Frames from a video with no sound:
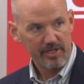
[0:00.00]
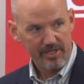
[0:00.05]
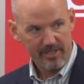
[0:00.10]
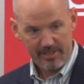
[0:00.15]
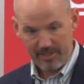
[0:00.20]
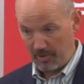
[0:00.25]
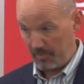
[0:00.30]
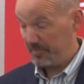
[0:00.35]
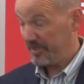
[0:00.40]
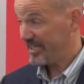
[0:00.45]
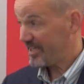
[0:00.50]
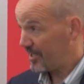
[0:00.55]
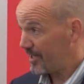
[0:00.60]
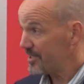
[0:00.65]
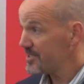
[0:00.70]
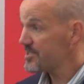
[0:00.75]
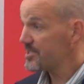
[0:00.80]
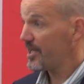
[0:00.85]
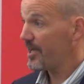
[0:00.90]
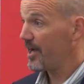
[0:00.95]
you know,
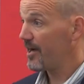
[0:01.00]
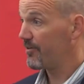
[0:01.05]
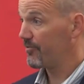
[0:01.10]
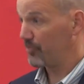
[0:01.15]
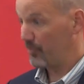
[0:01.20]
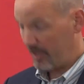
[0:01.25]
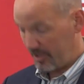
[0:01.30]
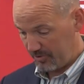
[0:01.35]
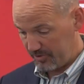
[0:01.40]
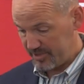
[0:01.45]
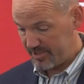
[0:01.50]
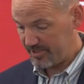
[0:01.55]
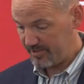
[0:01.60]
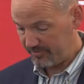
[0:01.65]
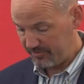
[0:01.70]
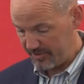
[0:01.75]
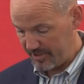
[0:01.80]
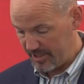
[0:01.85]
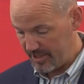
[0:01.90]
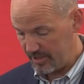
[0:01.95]
because they have
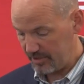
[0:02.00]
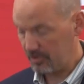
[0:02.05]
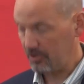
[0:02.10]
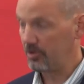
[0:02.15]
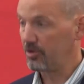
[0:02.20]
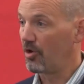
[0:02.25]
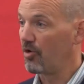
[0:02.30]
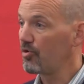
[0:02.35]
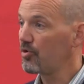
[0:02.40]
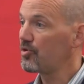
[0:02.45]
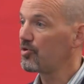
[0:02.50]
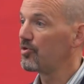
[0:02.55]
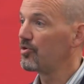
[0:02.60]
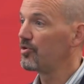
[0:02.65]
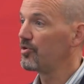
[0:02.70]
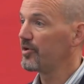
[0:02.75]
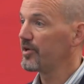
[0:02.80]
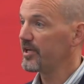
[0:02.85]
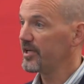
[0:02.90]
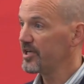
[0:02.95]
relatively
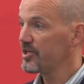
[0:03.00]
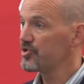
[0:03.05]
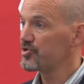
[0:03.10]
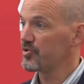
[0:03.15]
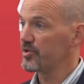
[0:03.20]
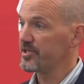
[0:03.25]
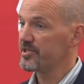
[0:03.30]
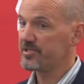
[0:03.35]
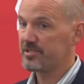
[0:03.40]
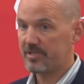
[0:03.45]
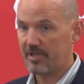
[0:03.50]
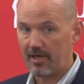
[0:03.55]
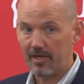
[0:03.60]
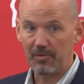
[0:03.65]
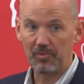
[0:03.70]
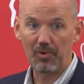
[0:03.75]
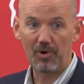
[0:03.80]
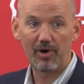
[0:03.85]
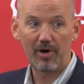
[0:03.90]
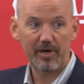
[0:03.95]
local interests,
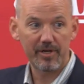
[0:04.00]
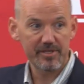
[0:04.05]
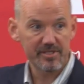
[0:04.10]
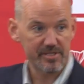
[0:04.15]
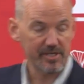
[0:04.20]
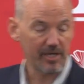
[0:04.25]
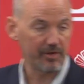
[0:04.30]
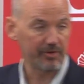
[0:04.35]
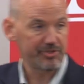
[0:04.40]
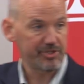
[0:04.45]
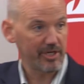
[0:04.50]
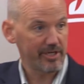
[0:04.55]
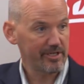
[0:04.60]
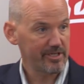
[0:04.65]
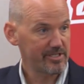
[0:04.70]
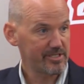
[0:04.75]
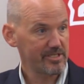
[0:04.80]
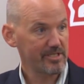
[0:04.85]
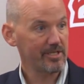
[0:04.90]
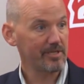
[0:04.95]
Taiwan, South China
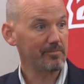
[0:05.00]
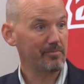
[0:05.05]
Sea,